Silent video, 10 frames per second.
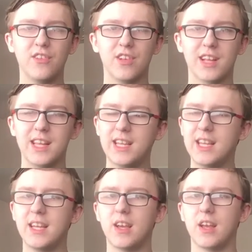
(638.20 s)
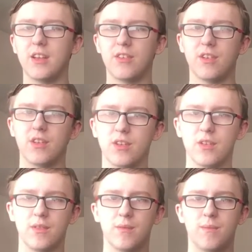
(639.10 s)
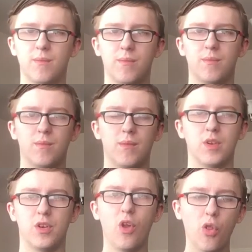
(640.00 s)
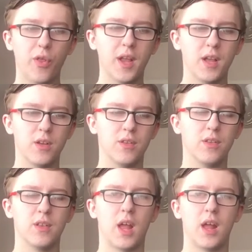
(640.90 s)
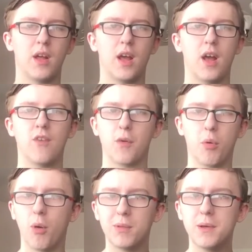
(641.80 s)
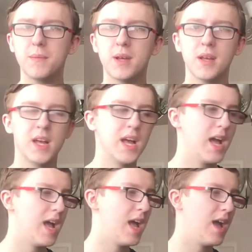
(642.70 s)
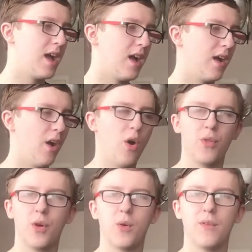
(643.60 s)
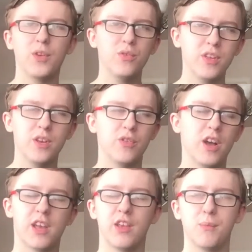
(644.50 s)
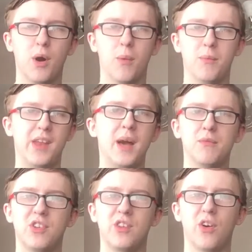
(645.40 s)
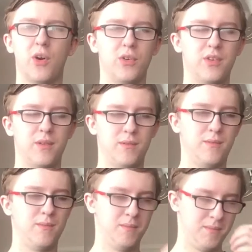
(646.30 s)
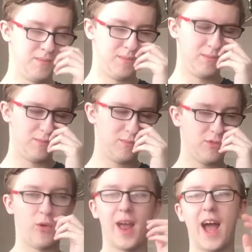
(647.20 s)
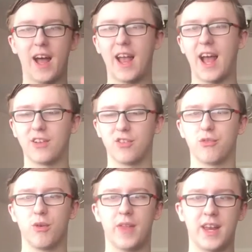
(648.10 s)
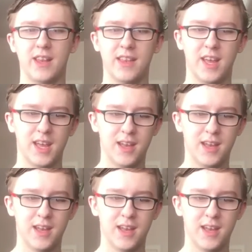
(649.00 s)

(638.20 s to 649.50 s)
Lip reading: clearly is nothing of a problem. Although, have you seen Uzaki's mom? Damn, she's hot. So I had to throw that in there.